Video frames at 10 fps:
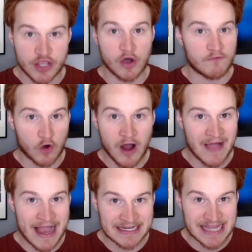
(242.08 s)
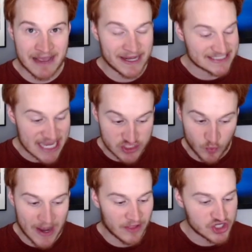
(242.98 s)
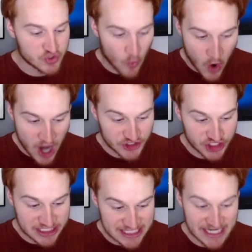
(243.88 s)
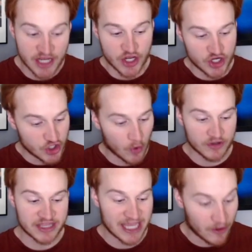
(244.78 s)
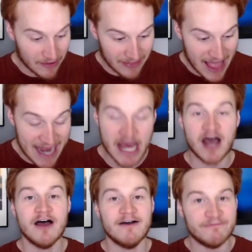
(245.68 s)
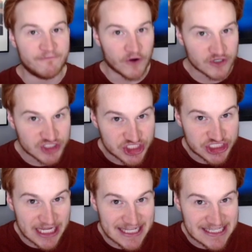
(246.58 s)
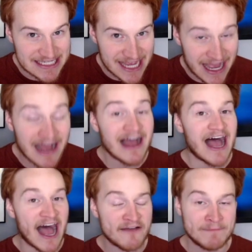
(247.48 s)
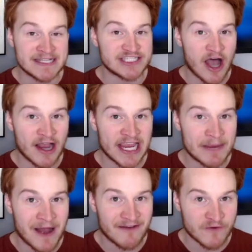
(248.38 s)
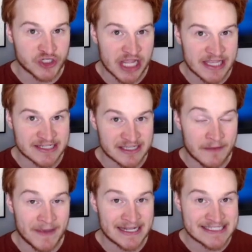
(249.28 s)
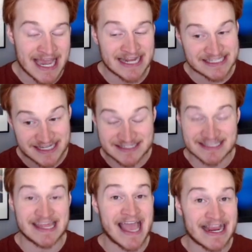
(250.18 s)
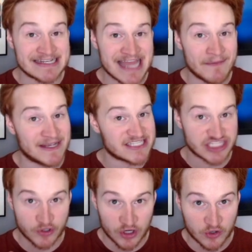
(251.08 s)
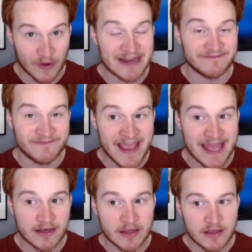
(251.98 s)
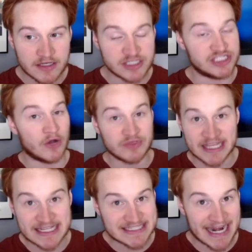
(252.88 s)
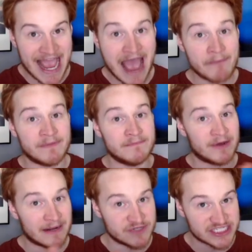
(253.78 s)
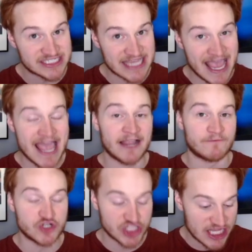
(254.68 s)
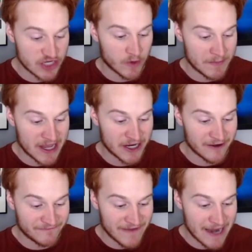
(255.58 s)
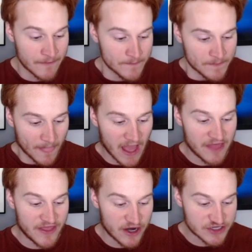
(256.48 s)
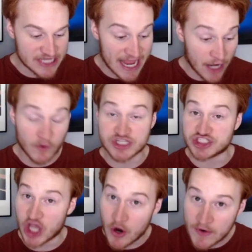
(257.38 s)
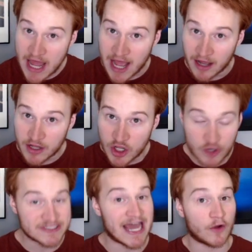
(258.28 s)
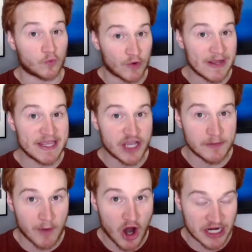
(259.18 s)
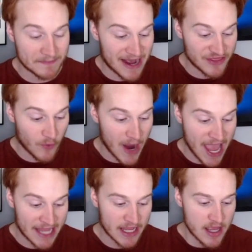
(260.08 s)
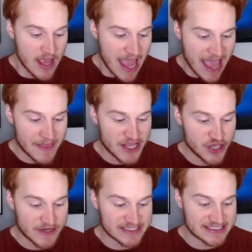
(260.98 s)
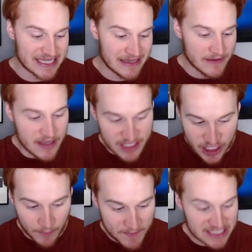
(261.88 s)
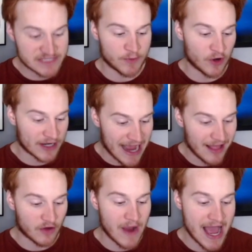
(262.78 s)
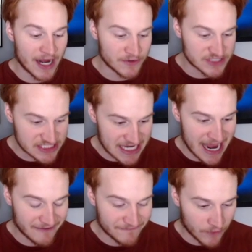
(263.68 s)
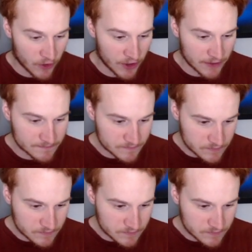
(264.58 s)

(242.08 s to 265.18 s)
overall academics, as well as Washington, North Carolina, Virginia. I've been talking about Virginia to the Big Ten. It's because of the academics. They're a great fit. Don't think it's going to happen, but I'm just saying Virginia would be a good fit. There's Arizona, who's got a really good market, by the way. And then you can see, you know, Pittsburgh, Colorado, Stanford.